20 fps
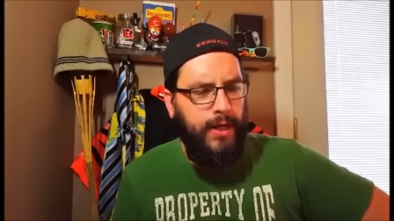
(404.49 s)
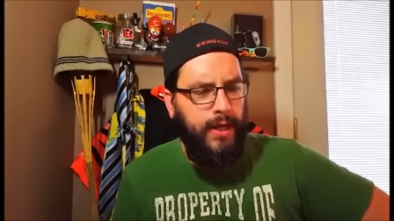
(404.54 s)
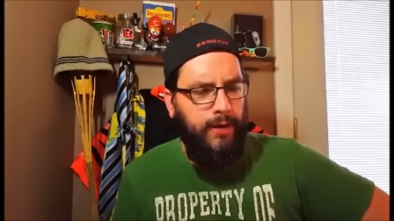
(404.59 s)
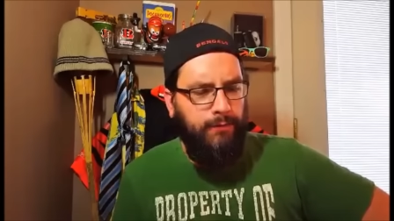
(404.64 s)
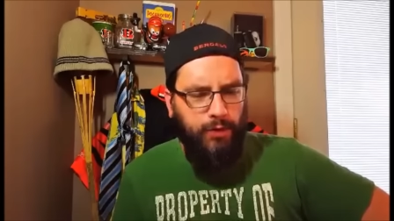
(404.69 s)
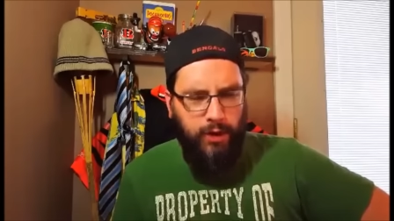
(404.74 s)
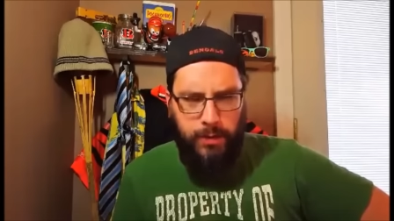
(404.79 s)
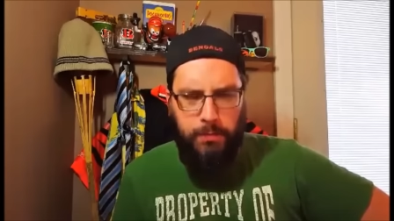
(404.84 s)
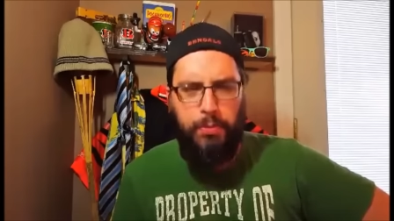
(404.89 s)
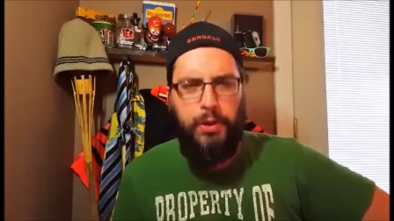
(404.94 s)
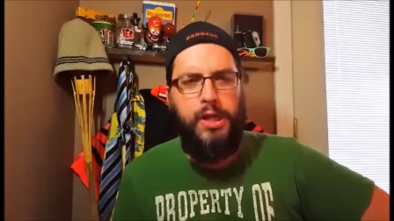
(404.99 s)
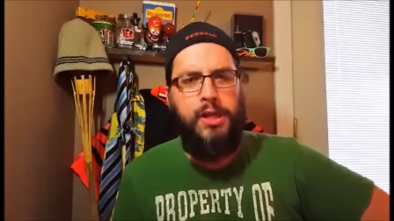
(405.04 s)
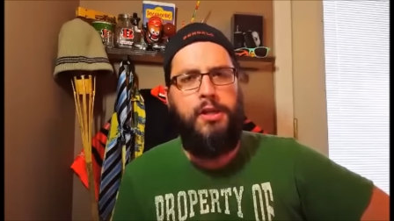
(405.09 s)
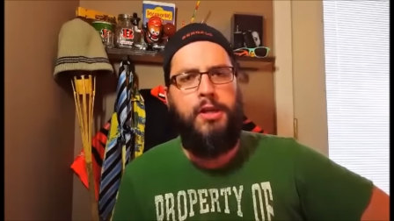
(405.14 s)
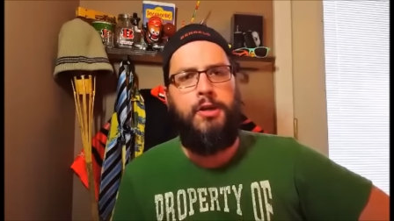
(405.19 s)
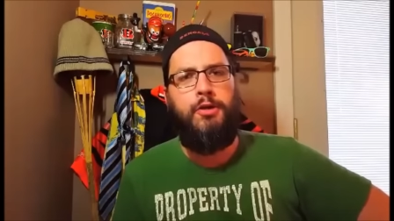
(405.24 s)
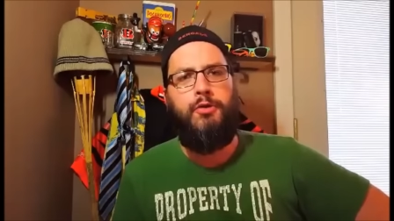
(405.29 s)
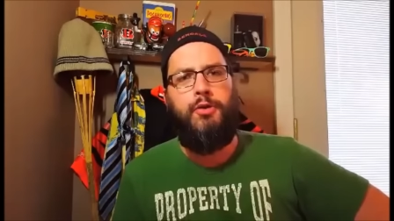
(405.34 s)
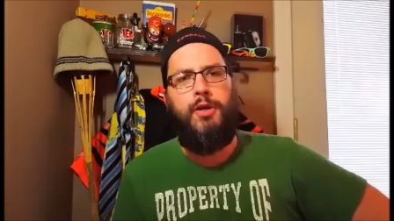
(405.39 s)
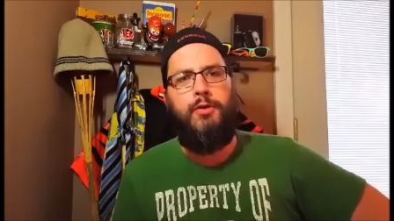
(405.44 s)
If you
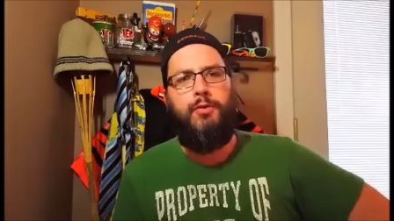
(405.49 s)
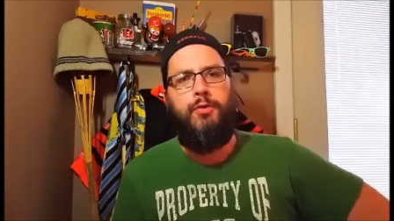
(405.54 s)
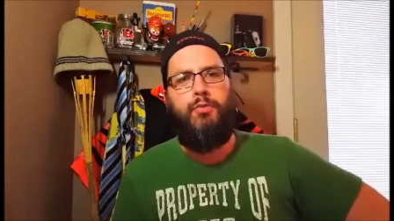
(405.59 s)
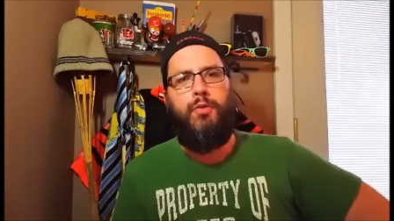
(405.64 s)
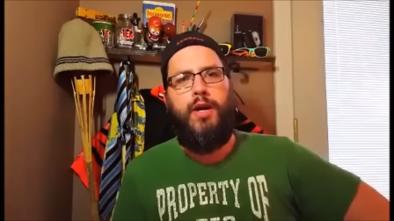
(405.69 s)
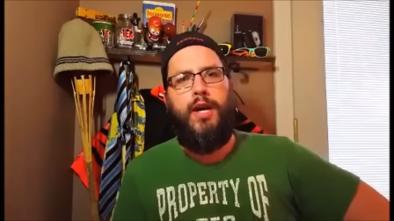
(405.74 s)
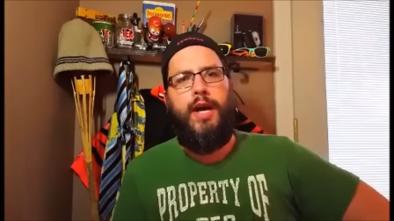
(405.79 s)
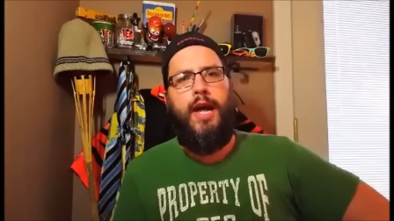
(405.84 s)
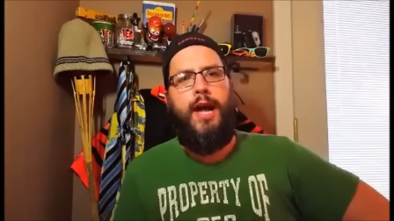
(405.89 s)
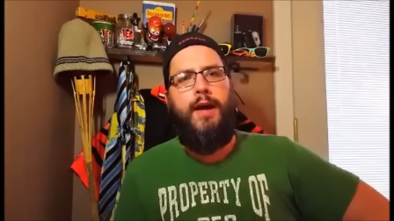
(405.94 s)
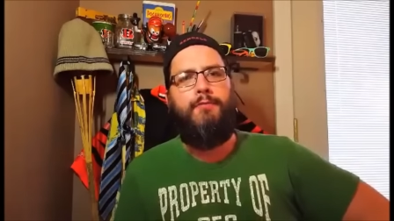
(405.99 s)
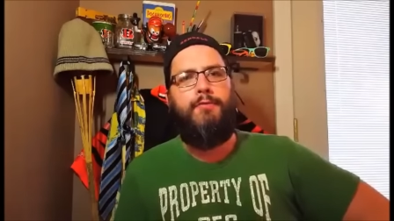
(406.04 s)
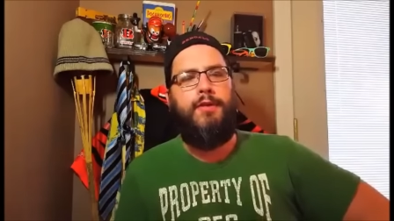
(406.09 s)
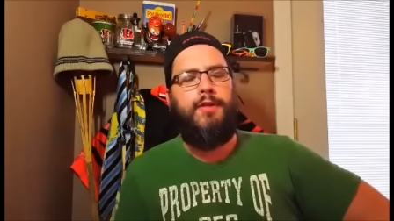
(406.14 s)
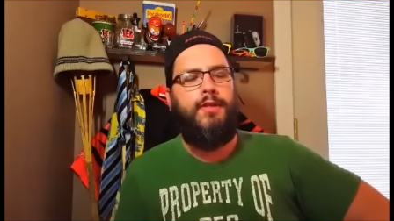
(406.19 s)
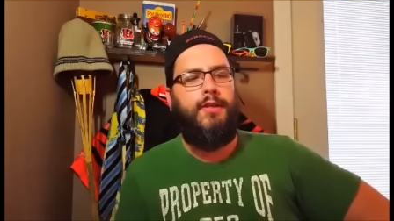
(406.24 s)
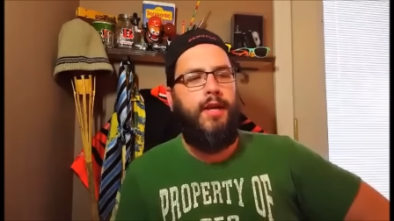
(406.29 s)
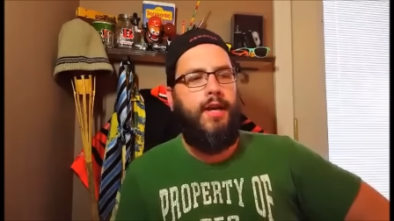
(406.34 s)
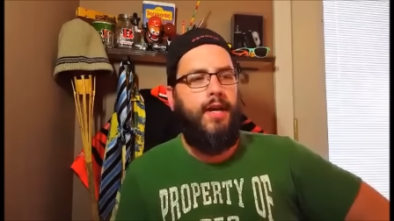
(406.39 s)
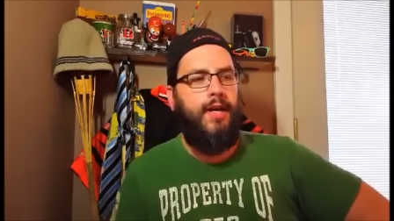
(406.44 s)
completely agree with what I have to
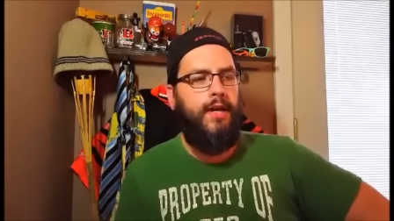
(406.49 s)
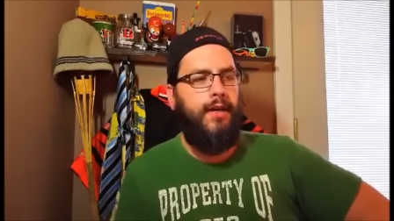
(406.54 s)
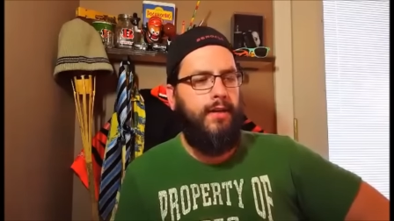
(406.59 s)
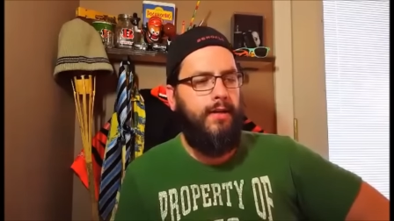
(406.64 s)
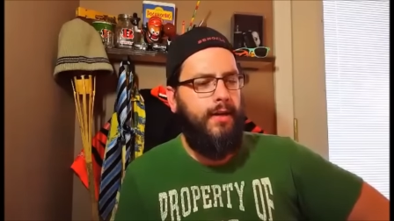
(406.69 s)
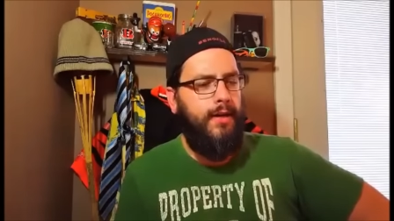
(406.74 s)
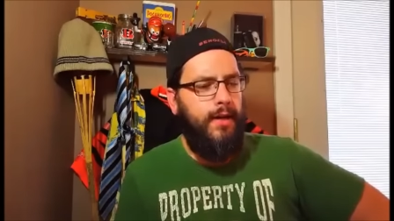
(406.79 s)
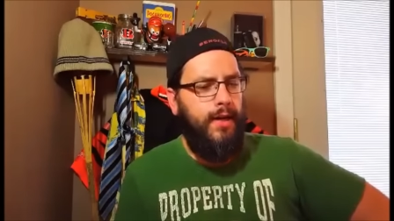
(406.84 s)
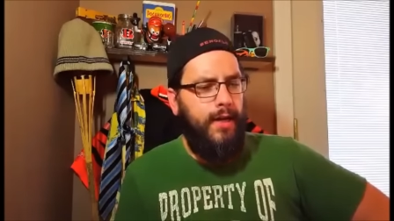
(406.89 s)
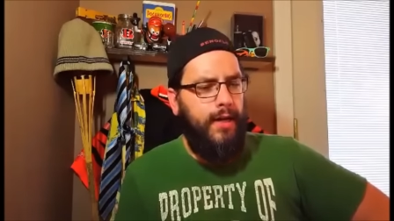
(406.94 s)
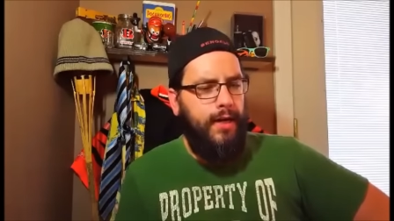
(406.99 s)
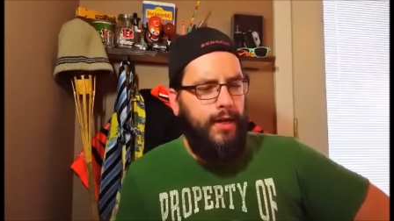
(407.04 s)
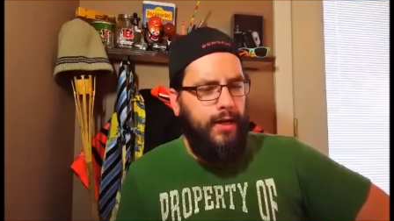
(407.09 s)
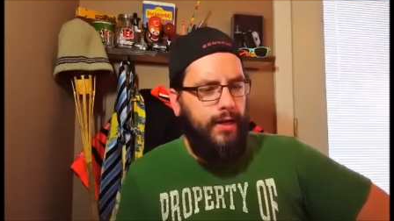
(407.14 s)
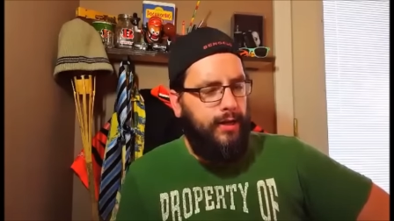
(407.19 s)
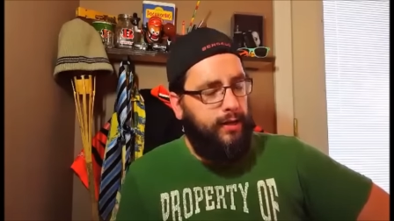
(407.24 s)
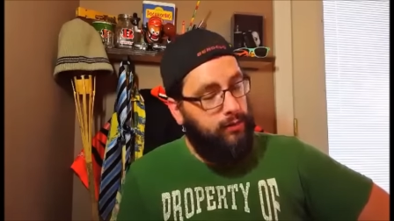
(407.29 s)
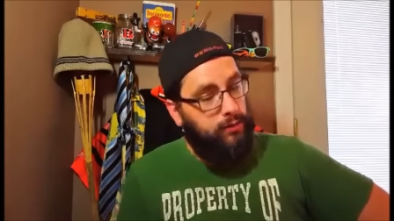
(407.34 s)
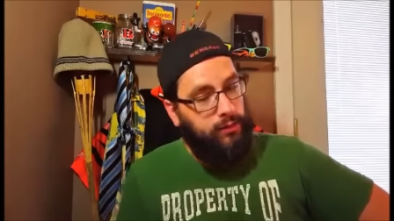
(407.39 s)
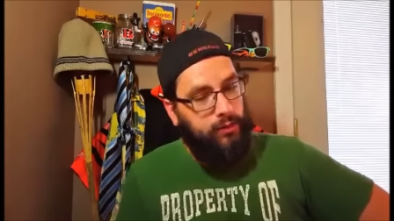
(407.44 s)
say,
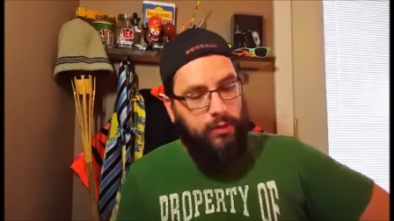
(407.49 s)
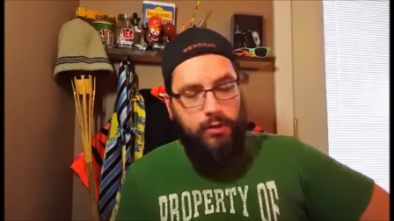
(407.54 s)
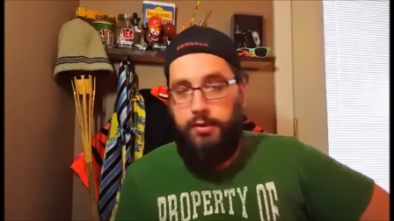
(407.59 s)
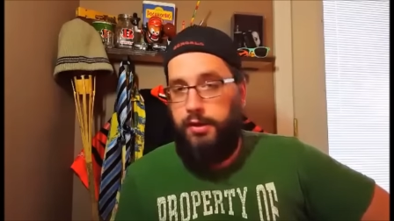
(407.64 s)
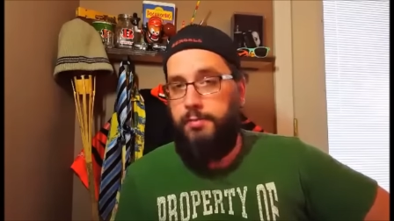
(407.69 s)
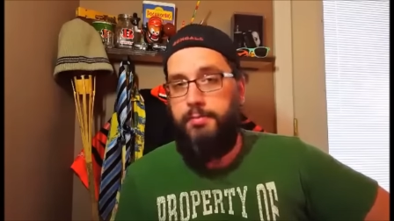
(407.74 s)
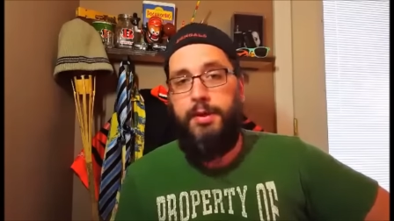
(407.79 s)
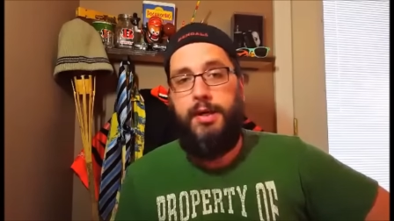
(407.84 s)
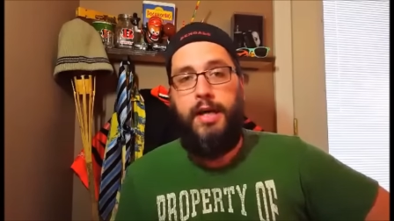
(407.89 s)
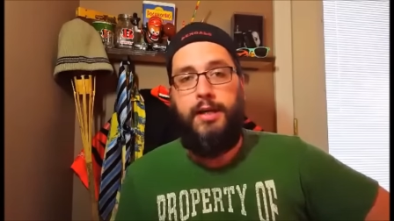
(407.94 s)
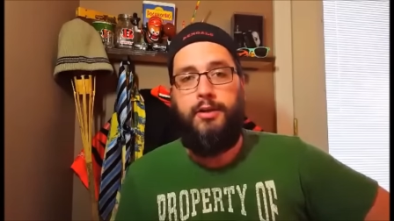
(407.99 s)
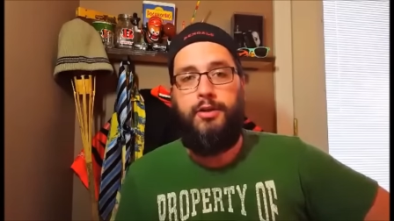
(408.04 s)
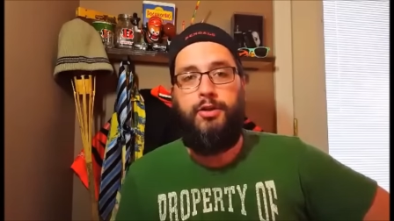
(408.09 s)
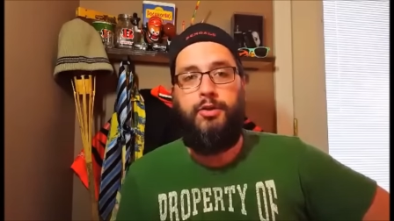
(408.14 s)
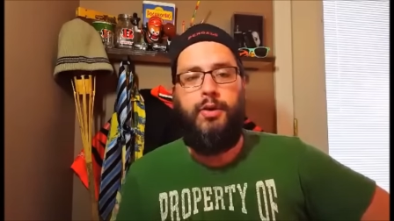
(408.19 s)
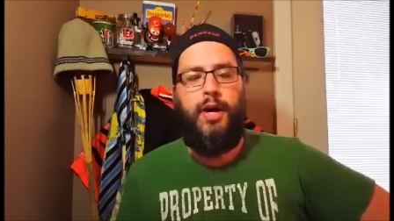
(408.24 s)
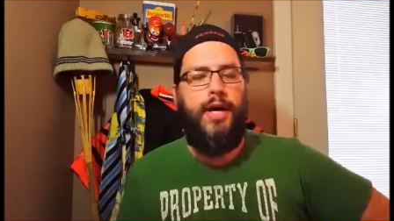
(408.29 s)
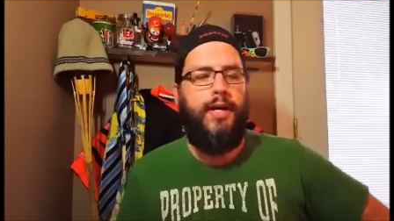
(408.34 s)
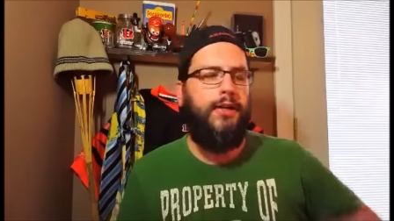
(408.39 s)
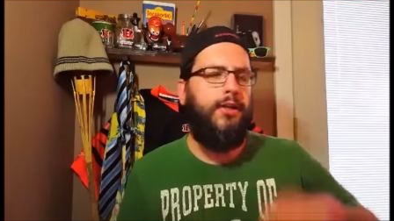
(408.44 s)
that'd be kind of
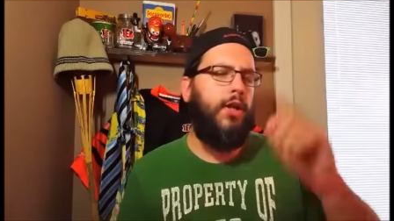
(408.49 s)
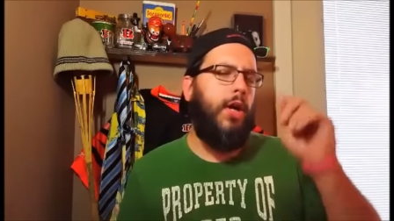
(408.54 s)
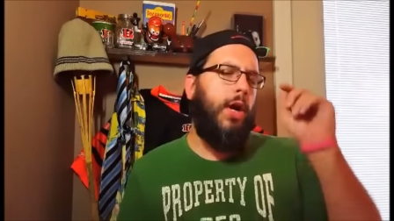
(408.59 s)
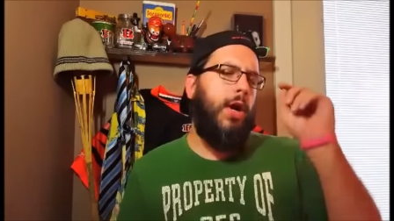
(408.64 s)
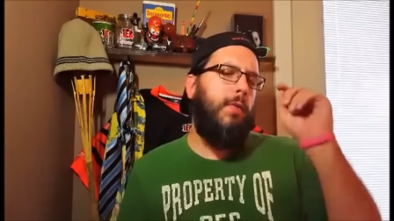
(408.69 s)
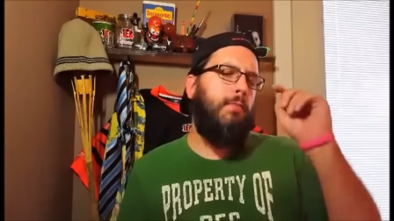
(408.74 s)
strange.